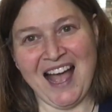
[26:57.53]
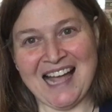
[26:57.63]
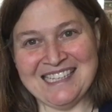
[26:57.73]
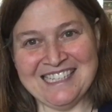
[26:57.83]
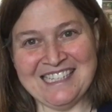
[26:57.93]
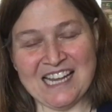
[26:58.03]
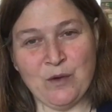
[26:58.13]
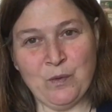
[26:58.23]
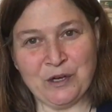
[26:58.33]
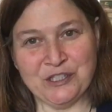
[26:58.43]
I did take a
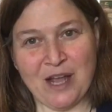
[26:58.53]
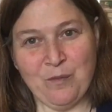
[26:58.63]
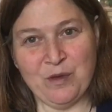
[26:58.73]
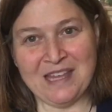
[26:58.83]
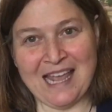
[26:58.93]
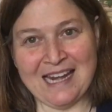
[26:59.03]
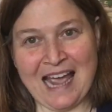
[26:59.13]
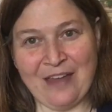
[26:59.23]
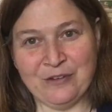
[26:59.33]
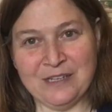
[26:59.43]
workshop with Kate
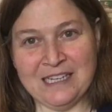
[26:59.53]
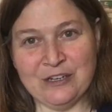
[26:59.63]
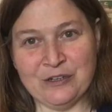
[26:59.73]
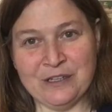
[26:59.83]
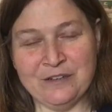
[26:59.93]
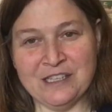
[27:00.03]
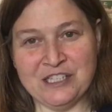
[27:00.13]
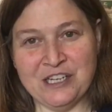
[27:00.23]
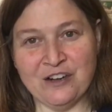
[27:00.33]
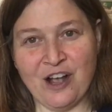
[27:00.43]
Atherley earlier
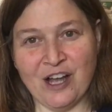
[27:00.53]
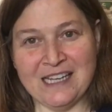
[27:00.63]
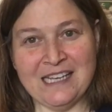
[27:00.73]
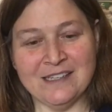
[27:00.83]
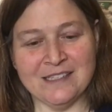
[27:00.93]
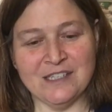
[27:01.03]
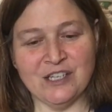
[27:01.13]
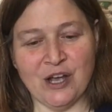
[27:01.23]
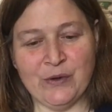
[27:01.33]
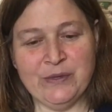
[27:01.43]
this year on heels and
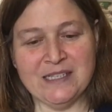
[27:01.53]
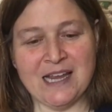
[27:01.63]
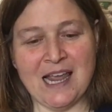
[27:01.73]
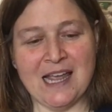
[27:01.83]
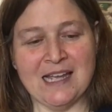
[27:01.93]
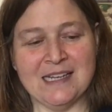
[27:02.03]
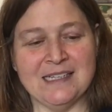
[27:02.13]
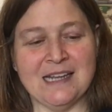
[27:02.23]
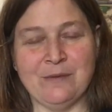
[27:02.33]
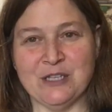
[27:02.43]
toes,
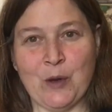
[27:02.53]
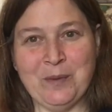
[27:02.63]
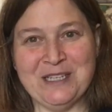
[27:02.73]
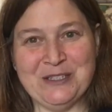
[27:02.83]
and I was hoping